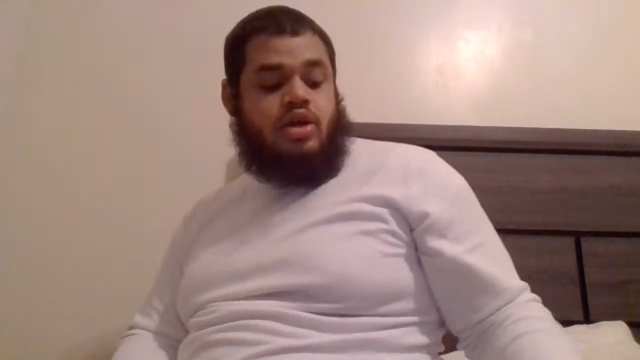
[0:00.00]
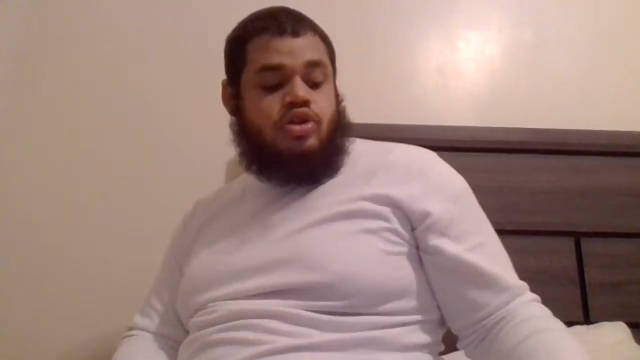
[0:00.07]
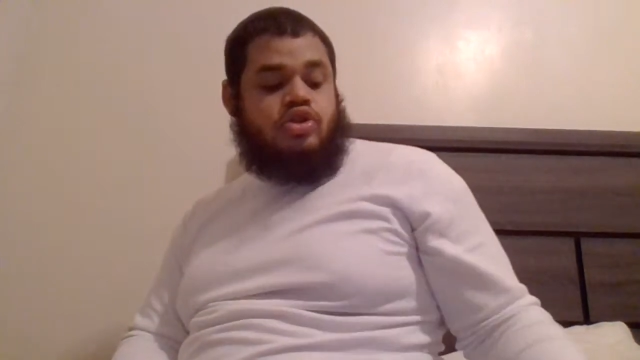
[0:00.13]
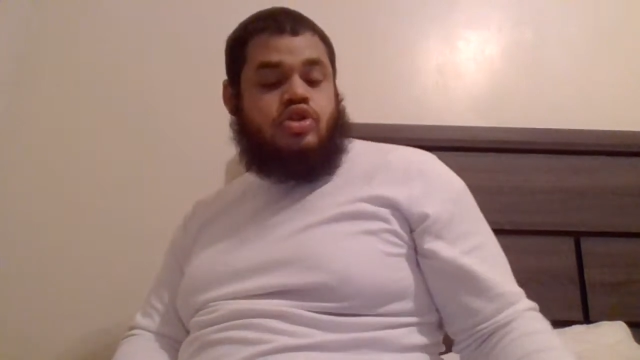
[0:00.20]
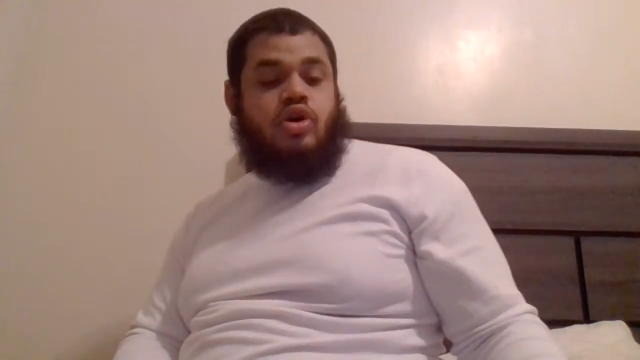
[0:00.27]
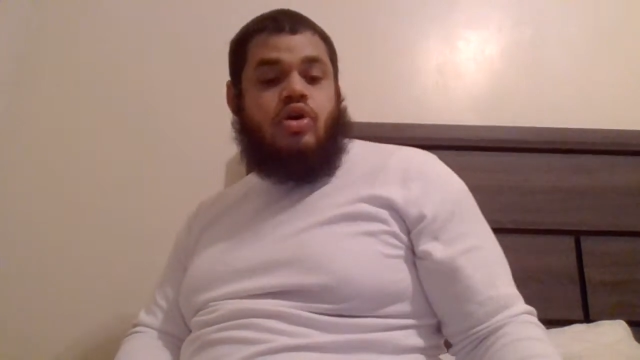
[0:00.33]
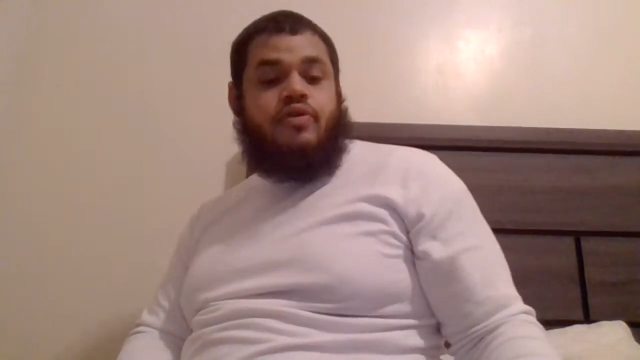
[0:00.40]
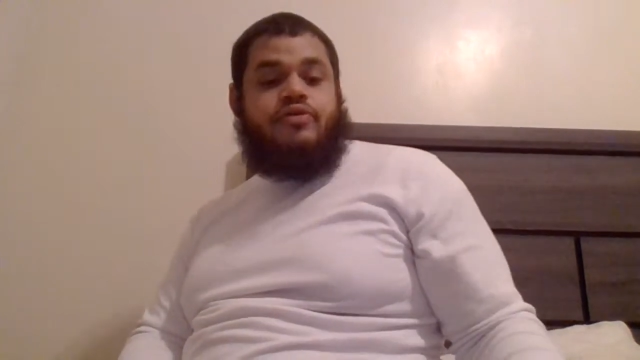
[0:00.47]

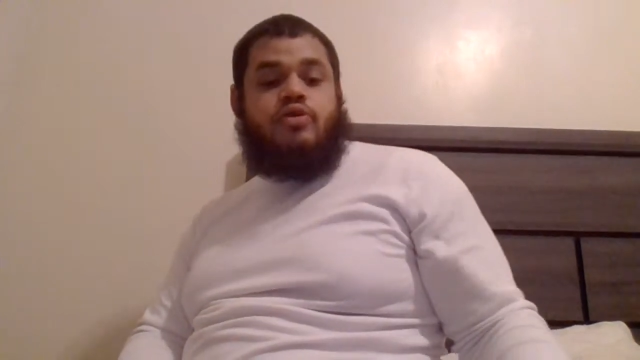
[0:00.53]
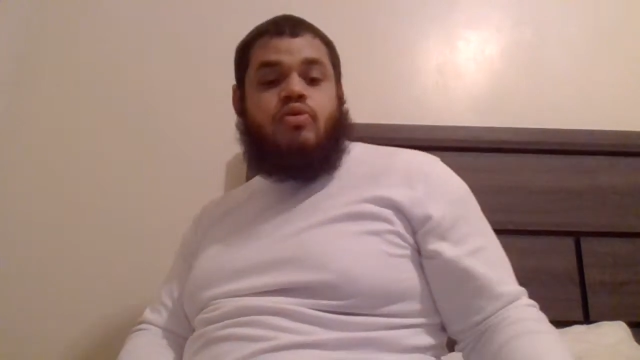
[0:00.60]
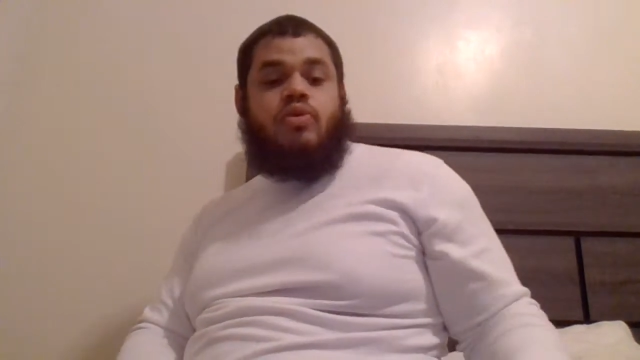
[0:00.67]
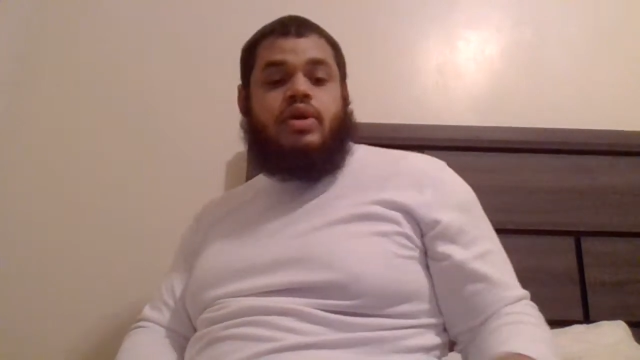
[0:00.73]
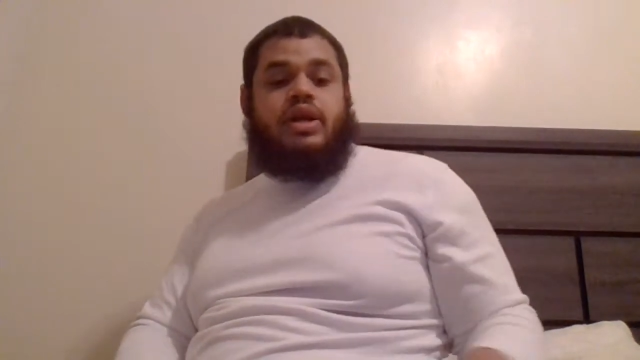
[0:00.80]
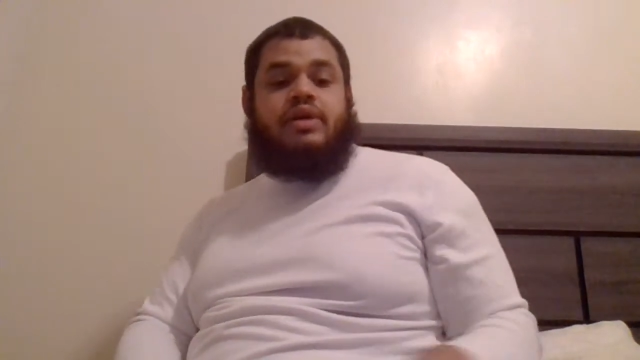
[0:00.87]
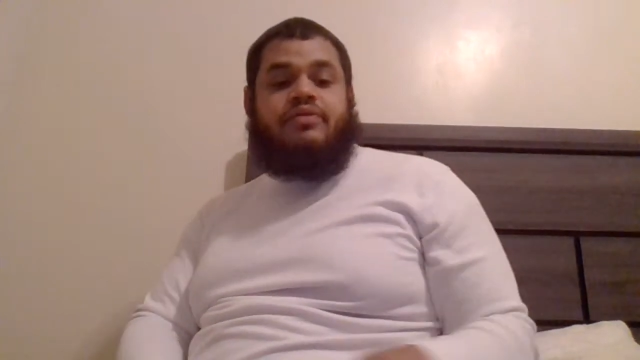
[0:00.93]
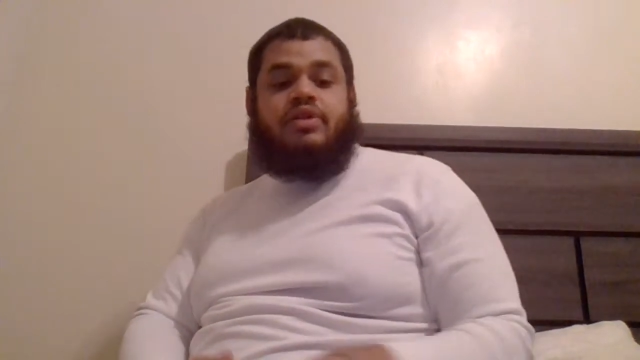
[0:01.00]
So if you
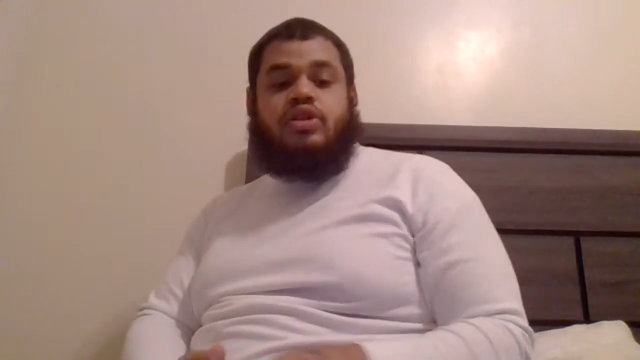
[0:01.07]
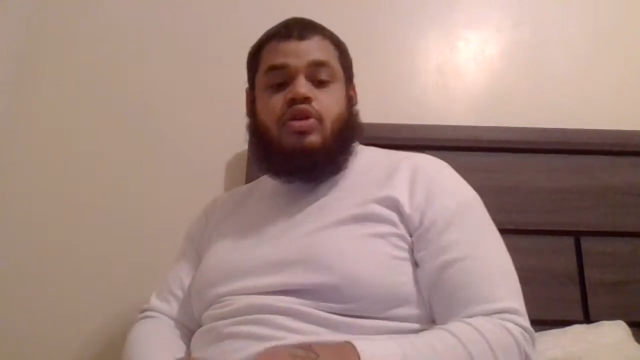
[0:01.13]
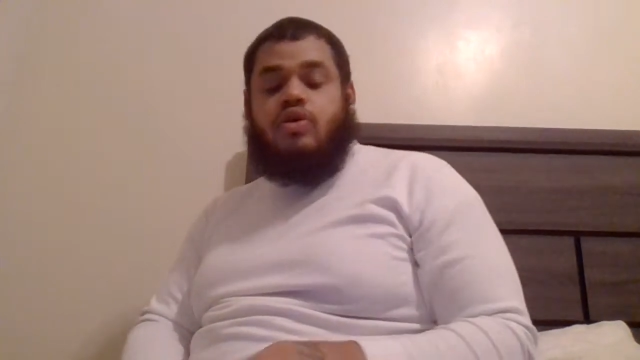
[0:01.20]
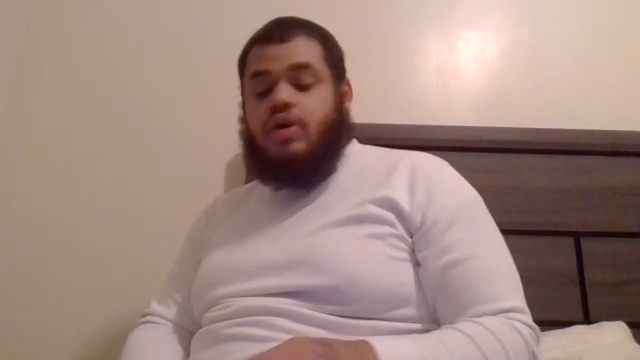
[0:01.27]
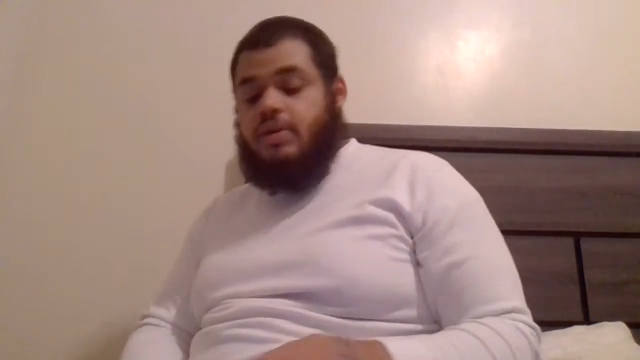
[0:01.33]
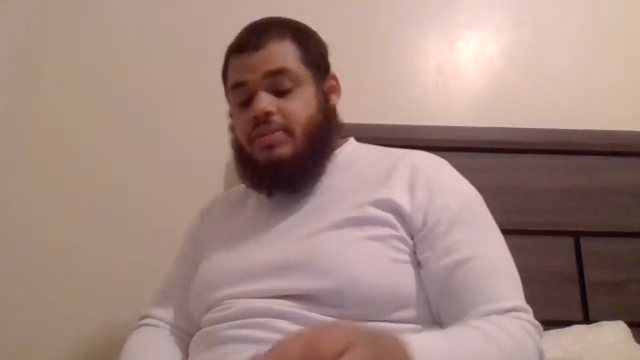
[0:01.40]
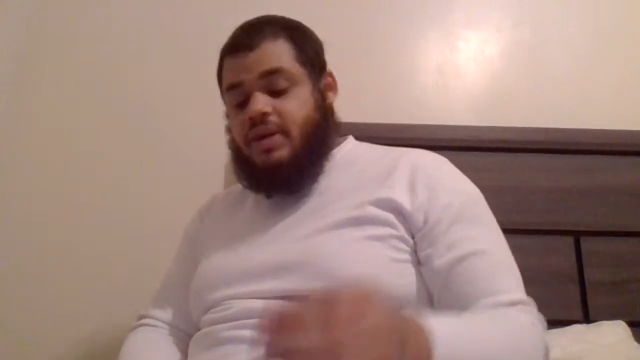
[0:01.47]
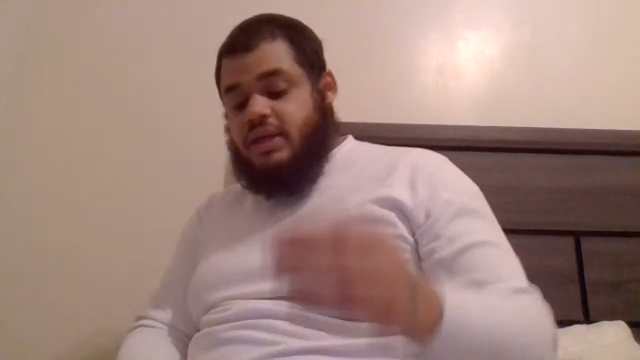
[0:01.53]
want to even
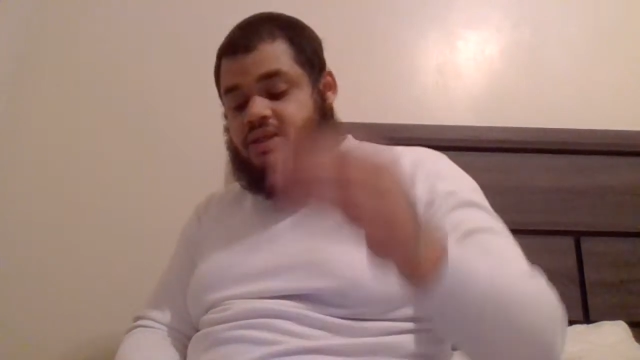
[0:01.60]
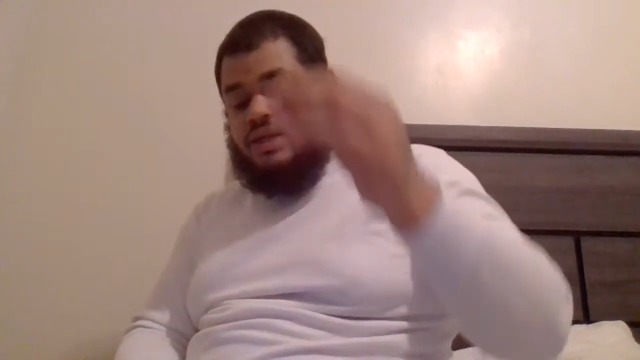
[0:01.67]
throw him in the